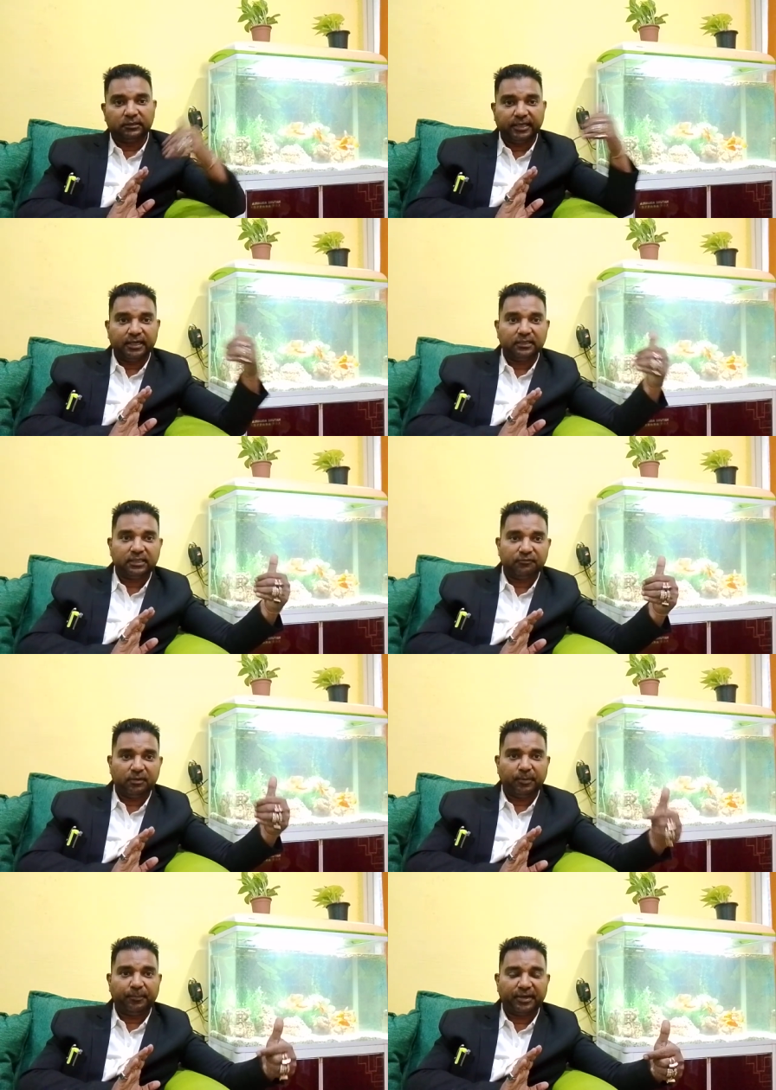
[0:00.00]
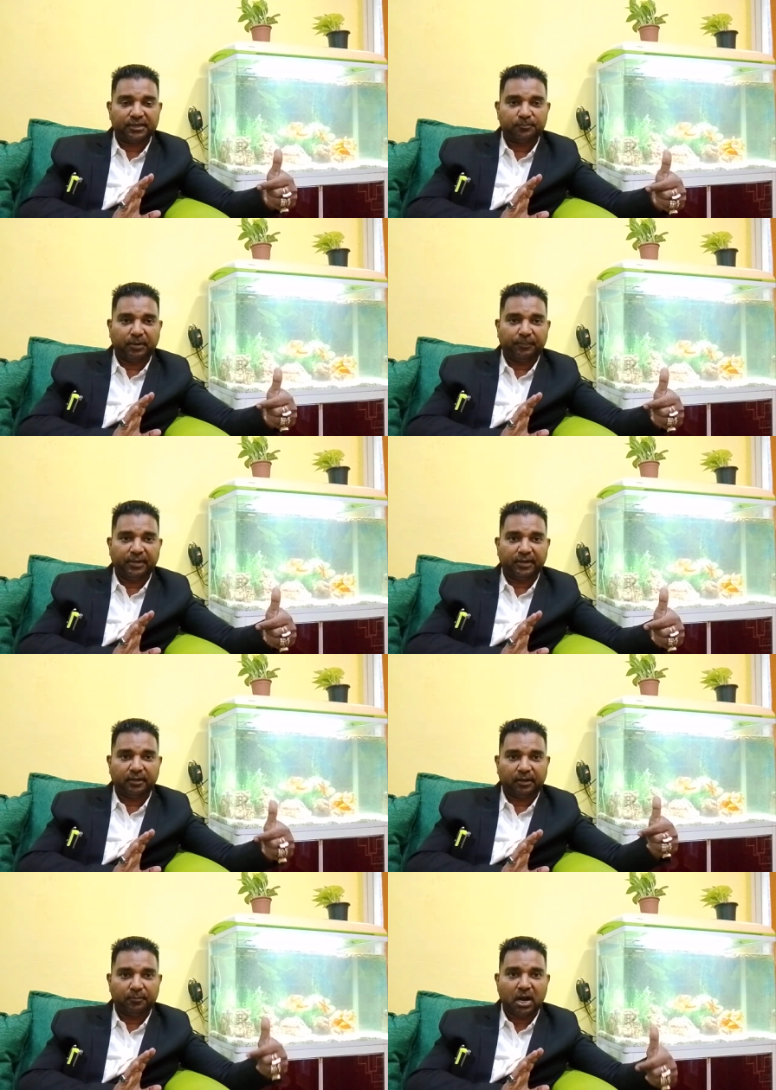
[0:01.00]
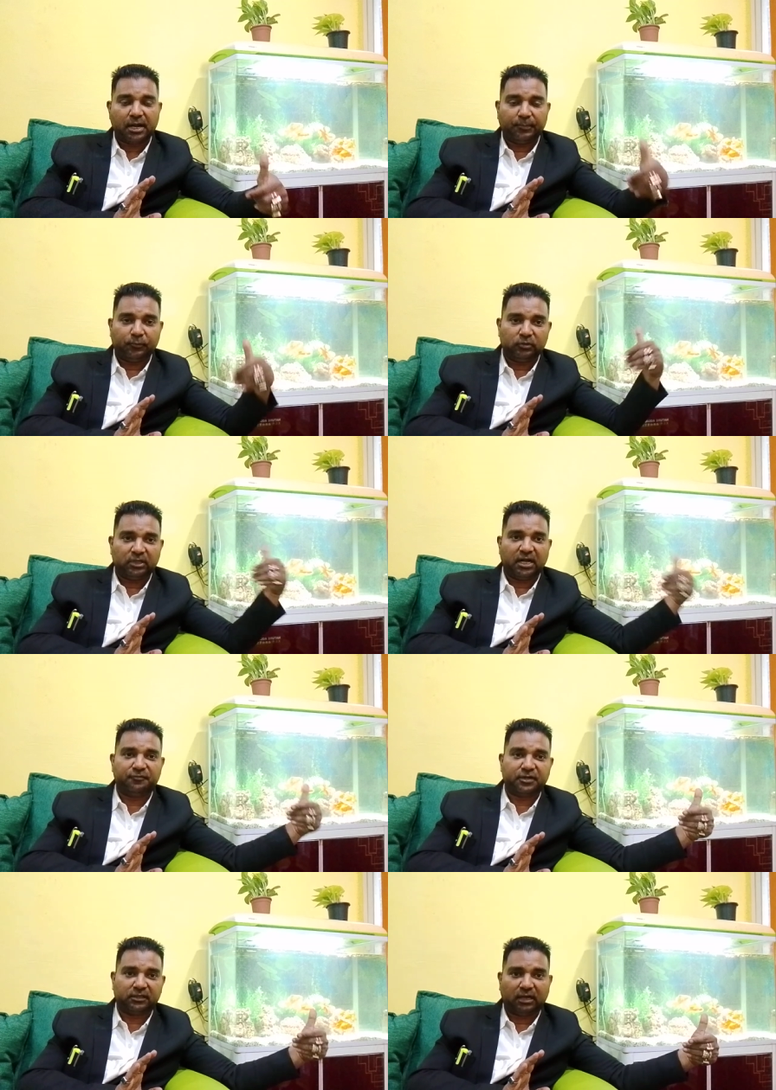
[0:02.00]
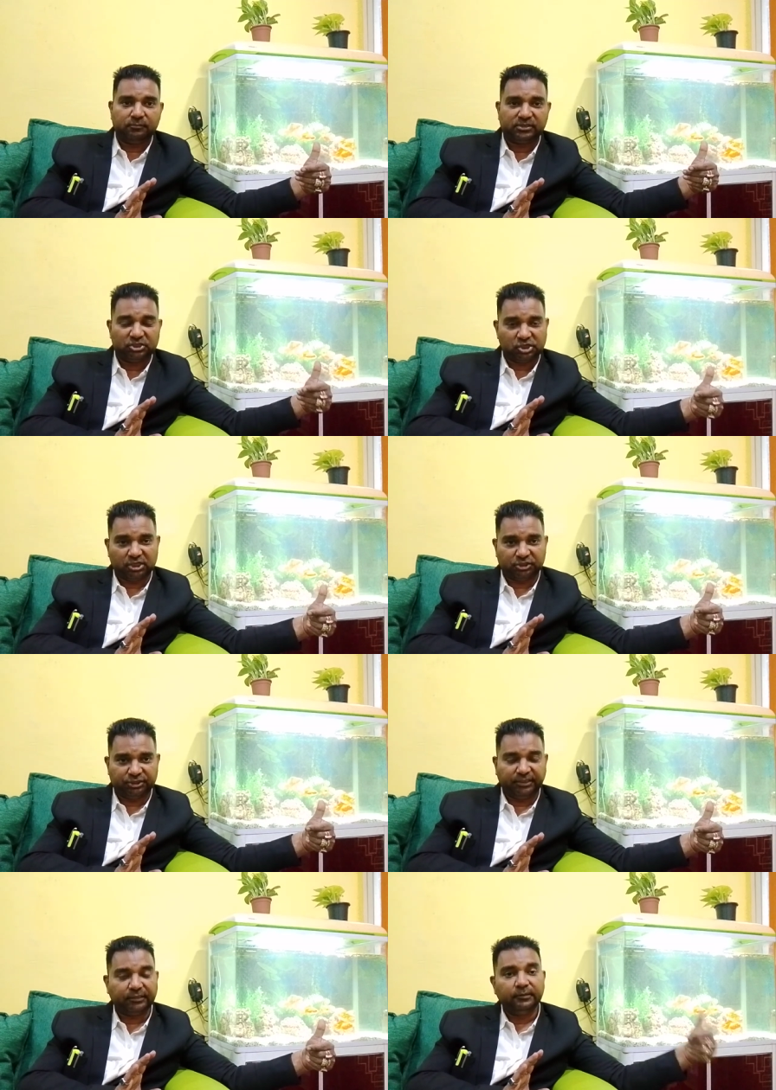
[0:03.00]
Then they will prepare a remand report. Thereafter comes a charge sheet.